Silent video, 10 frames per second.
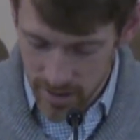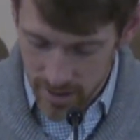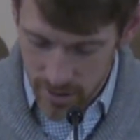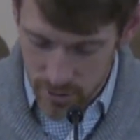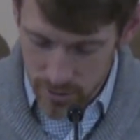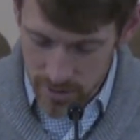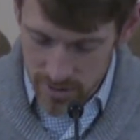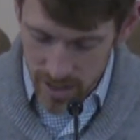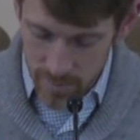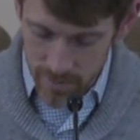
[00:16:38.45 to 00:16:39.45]
A true
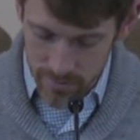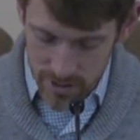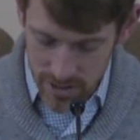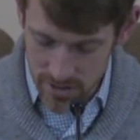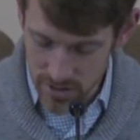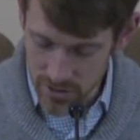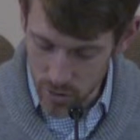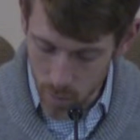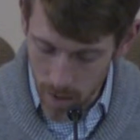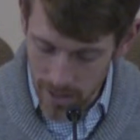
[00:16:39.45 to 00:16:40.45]
disciple of Jesus
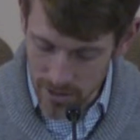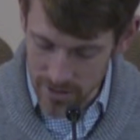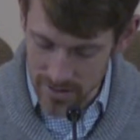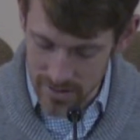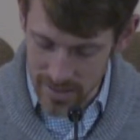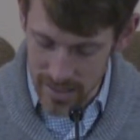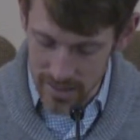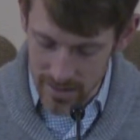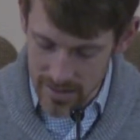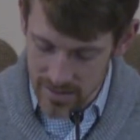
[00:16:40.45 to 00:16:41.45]
watches
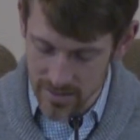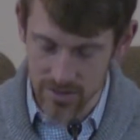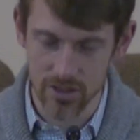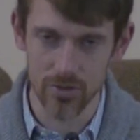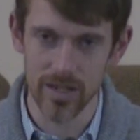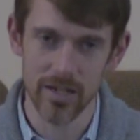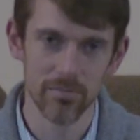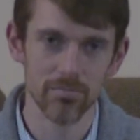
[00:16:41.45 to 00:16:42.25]
and listens to him.